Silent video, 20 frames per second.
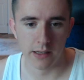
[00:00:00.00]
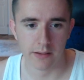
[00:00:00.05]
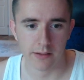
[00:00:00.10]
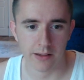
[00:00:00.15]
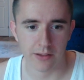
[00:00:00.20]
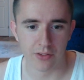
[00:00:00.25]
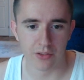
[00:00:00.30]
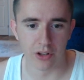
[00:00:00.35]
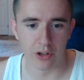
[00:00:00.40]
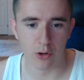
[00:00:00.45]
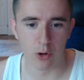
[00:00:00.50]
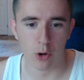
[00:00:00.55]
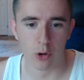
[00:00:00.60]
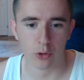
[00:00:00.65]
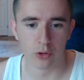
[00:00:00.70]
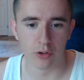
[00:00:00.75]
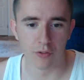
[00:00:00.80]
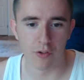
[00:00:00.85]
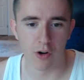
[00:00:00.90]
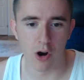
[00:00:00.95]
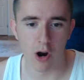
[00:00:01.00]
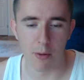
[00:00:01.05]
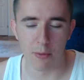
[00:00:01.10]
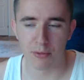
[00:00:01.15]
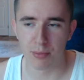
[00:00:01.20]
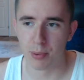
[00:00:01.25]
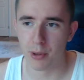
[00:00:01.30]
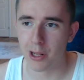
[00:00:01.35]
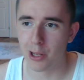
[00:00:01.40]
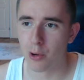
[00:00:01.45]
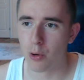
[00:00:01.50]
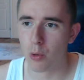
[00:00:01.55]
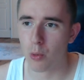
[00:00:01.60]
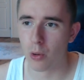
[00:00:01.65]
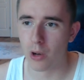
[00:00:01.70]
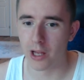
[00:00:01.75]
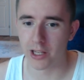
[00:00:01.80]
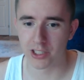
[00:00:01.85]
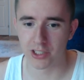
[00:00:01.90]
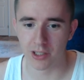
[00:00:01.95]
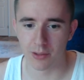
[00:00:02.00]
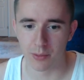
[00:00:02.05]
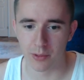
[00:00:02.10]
This is the coat of arms. Pretty cool actually.